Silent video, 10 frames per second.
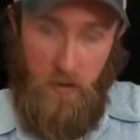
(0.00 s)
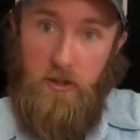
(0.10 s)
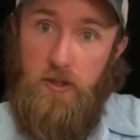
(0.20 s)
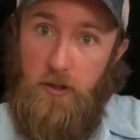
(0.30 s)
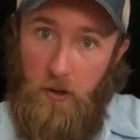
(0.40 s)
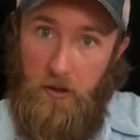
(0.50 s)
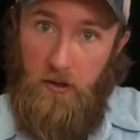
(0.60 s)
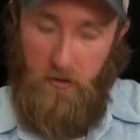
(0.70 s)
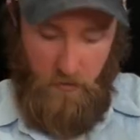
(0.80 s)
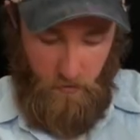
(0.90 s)
starting
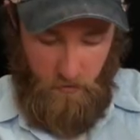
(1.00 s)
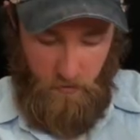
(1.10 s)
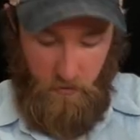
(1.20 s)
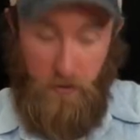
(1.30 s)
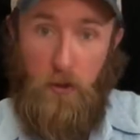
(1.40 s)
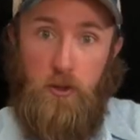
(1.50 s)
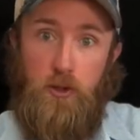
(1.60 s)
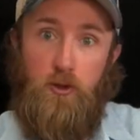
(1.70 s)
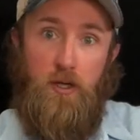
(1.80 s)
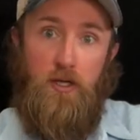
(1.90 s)
on the 3rd
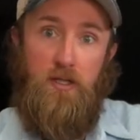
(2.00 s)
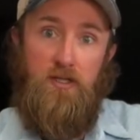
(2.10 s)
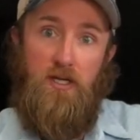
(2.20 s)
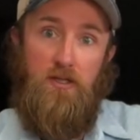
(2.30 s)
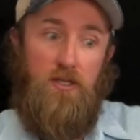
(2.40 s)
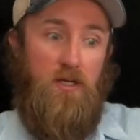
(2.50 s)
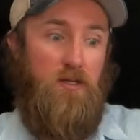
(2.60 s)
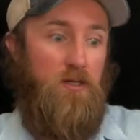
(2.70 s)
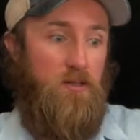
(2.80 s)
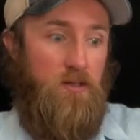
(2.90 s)
string, and it sounds like
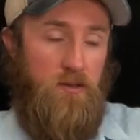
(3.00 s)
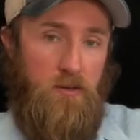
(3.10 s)
this.